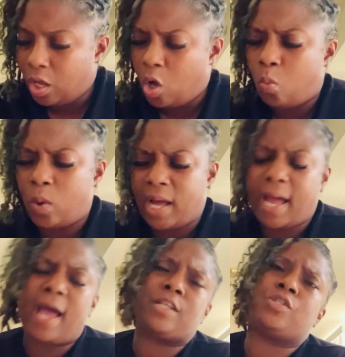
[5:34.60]
What
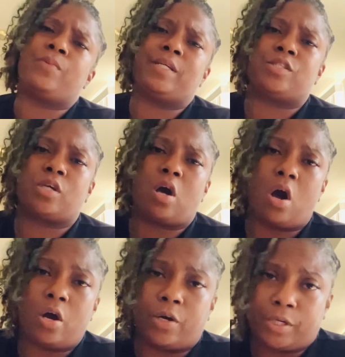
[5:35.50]
got you into
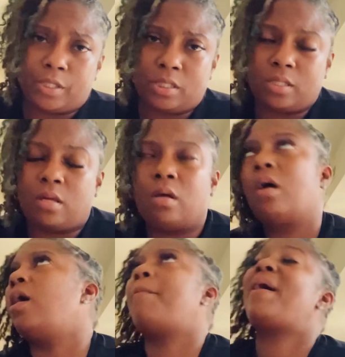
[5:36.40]
cars?
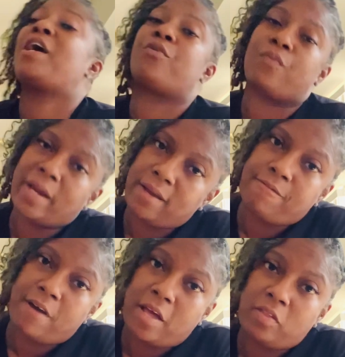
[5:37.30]
My
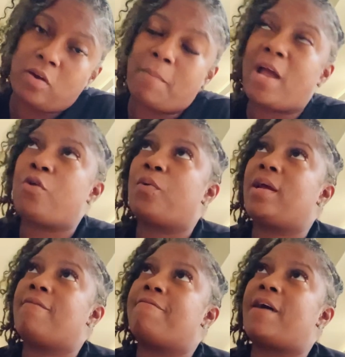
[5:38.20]

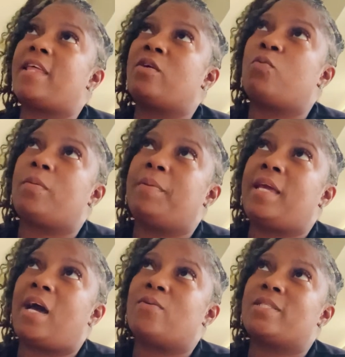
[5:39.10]
grandfather would be
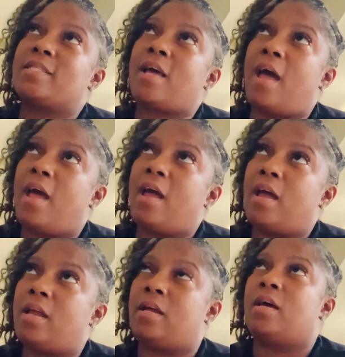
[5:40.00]

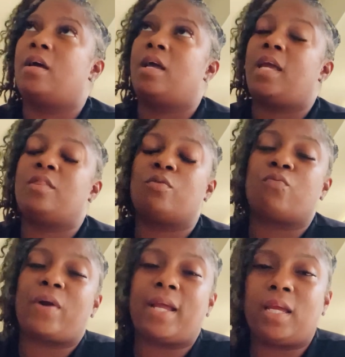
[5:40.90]
outside in the
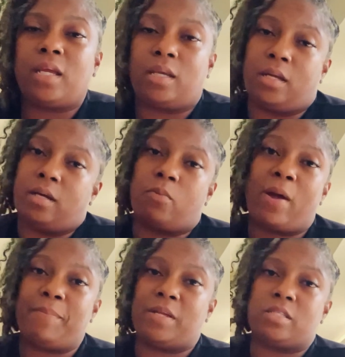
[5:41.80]
rain,
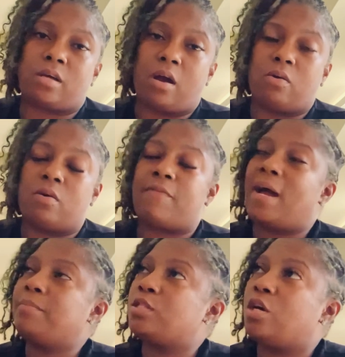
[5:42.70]
wiping his car off.
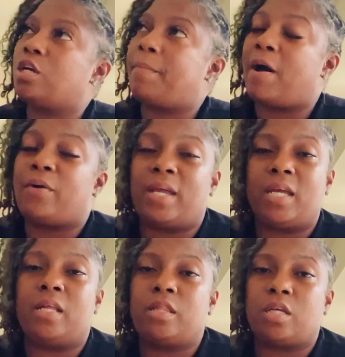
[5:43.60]
I'm talking about
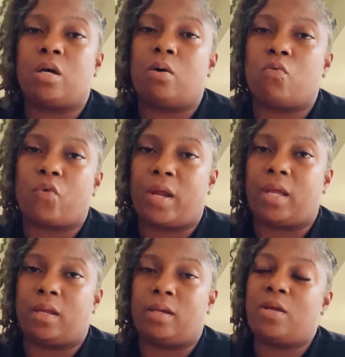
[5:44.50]
in the
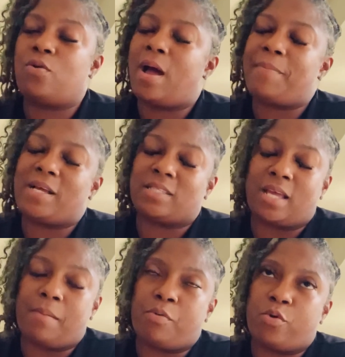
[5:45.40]
rain. You know, I'm not
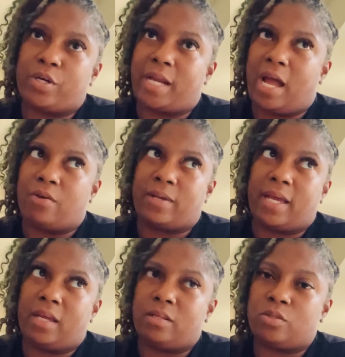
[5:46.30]
saying pouring down
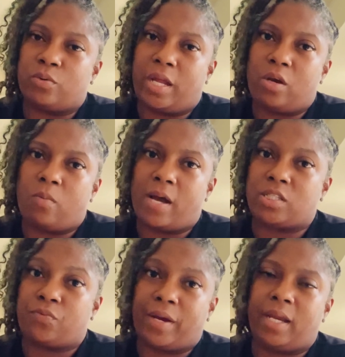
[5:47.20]
like tornado
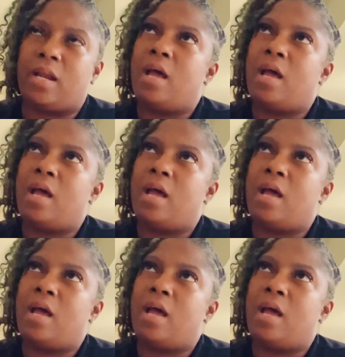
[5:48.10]
watch rain,